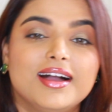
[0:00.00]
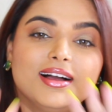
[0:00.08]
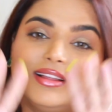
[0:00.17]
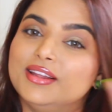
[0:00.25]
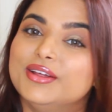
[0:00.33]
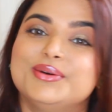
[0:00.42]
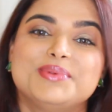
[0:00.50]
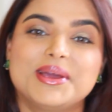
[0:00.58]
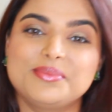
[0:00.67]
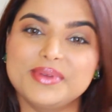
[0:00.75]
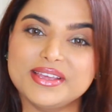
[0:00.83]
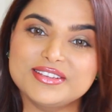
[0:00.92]
Hello
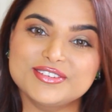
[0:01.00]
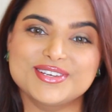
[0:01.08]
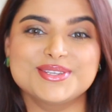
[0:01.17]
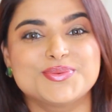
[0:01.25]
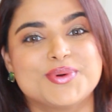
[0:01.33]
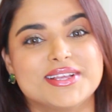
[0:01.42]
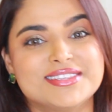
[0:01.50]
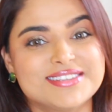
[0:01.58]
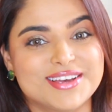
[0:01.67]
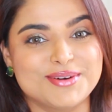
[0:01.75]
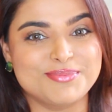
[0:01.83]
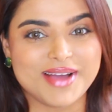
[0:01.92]
my beaches,
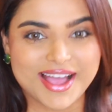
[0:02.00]
what's up?